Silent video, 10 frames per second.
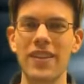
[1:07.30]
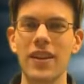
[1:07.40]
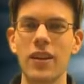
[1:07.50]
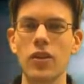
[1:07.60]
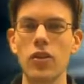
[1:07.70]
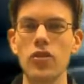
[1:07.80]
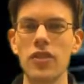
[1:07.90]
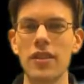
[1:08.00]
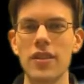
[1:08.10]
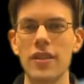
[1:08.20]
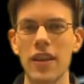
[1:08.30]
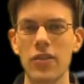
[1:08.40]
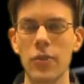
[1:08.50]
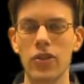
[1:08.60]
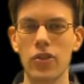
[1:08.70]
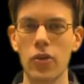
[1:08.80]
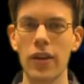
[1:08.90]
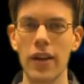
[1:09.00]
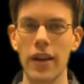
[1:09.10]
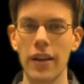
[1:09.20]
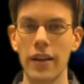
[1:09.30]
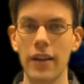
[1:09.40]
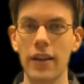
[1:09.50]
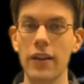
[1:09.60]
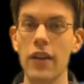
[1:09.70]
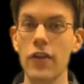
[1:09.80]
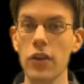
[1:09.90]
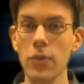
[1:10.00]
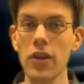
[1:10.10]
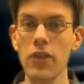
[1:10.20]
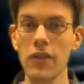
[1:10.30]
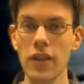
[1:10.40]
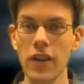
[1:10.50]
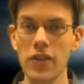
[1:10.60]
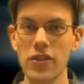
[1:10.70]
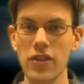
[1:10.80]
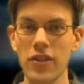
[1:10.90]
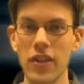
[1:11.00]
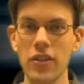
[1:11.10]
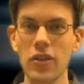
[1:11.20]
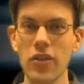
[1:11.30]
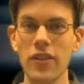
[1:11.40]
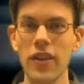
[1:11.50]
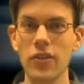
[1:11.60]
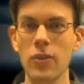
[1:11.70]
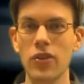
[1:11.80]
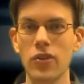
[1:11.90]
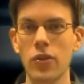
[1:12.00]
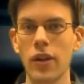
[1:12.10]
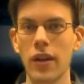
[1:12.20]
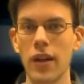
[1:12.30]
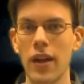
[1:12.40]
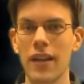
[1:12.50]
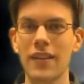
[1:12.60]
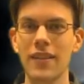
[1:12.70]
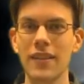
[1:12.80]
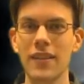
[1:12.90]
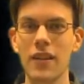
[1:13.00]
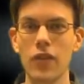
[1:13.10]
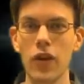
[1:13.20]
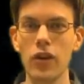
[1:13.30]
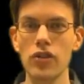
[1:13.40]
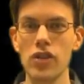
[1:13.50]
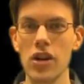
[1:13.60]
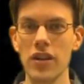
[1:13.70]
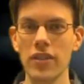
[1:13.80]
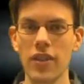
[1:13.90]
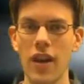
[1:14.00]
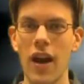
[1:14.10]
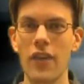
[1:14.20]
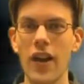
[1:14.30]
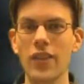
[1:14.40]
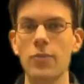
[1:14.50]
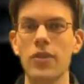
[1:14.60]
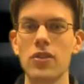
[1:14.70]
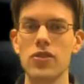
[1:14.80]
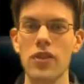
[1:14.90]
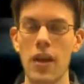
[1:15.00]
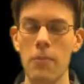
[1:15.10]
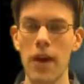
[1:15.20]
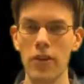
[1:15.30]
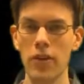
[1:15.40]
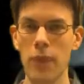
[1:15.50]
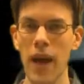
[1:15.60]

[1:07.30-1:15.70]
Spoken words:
is the conclusion to the Desmond storyline. Now, if you played Revelations, then you know the Desmond story consisted of large chunks of exposition about his